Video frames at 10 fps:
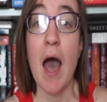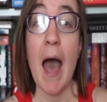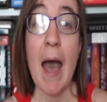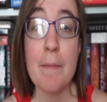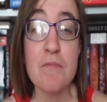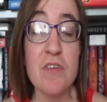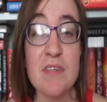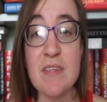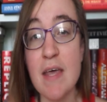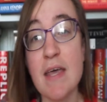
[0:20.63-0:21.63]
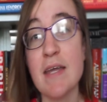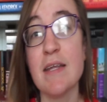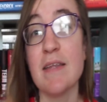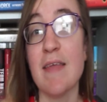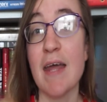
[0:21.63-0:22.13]
I'm just
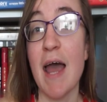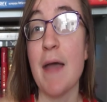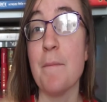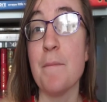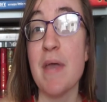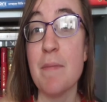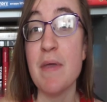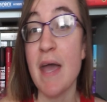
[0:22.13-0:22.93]
saying that I maybe